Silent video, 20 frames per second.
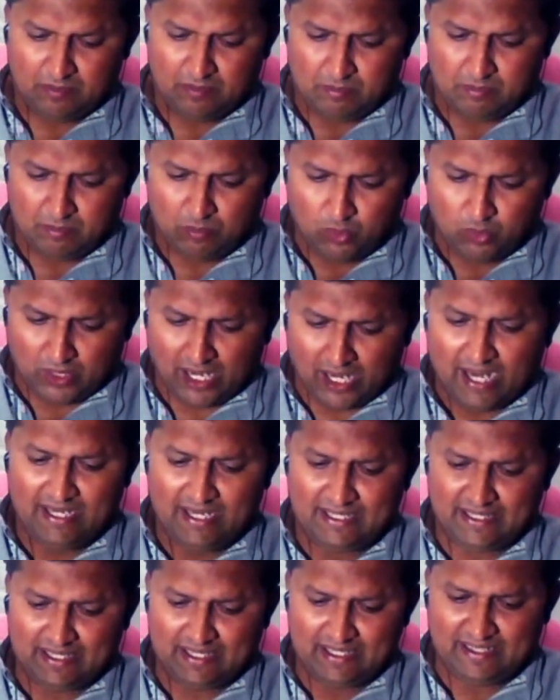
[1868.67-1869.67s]

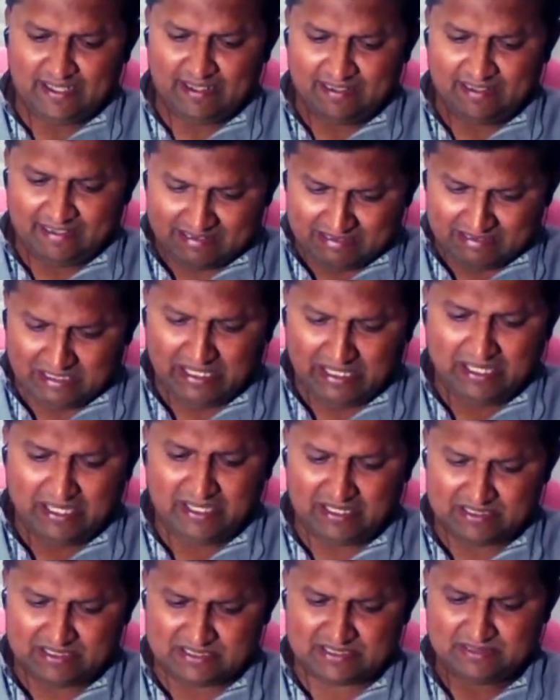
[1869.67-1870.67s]
morality,
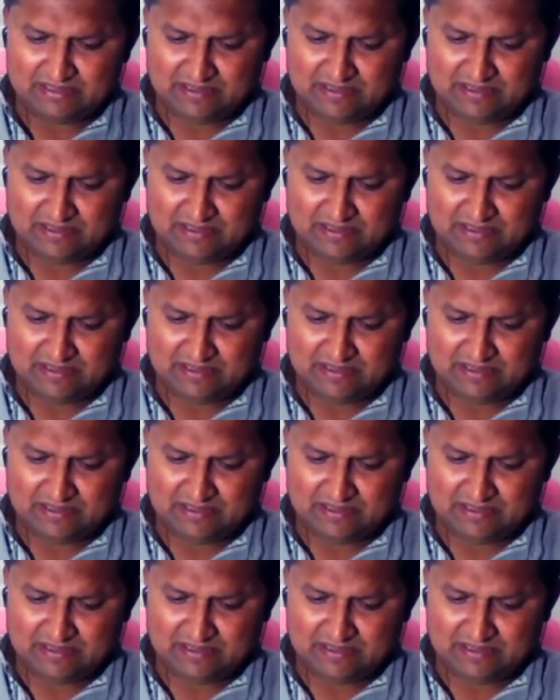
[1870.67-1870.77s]
ethics,